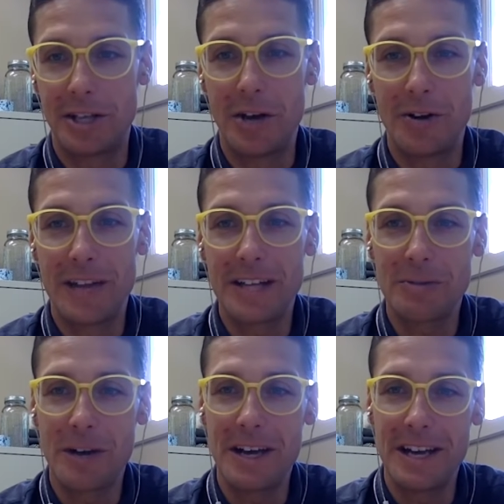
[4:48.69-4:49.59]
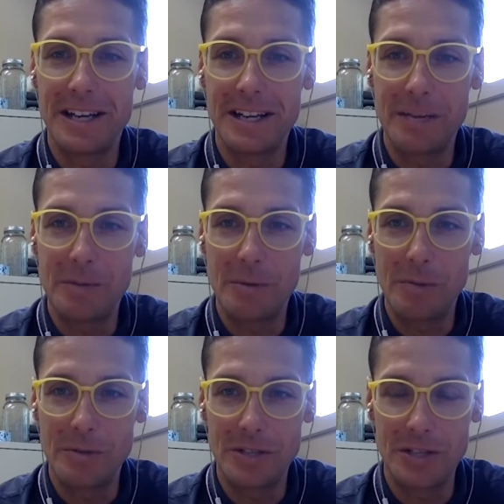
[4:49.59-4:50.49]
And so that's why I ended up
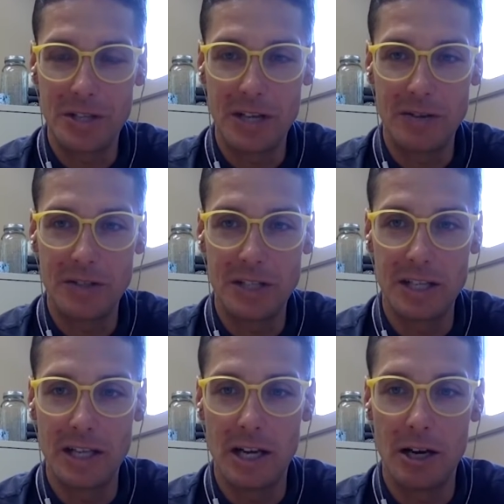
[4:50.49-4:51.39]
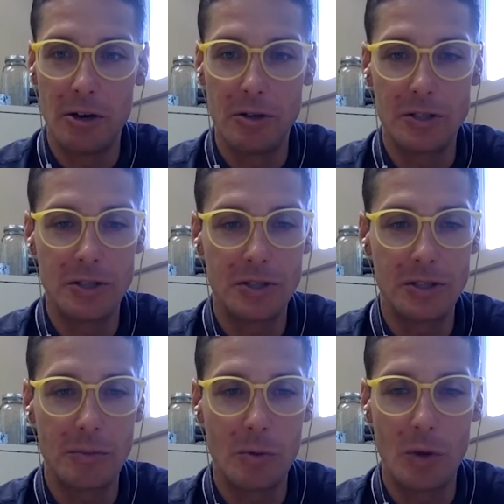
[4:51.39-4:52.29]
in my position now as CEO, is
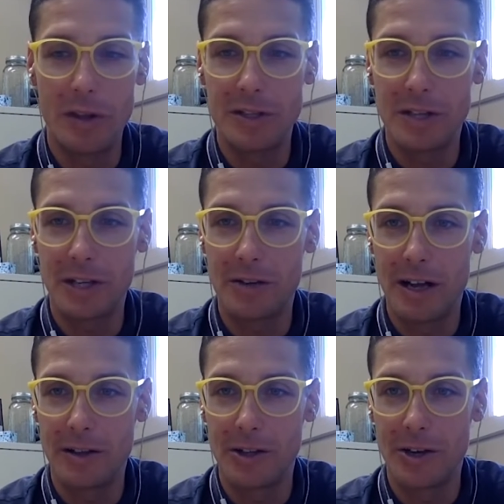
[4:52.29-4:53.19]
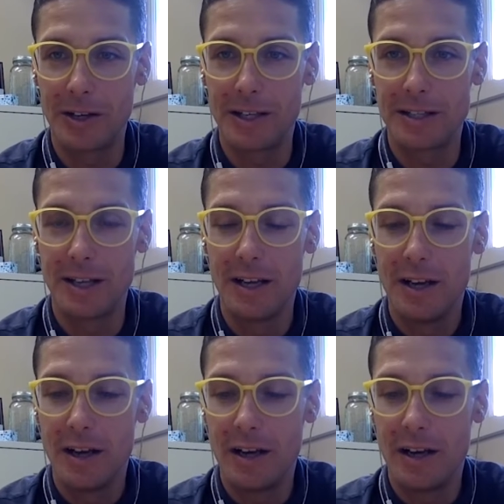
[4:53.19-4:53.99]
just I'm the one that stuck around the longest.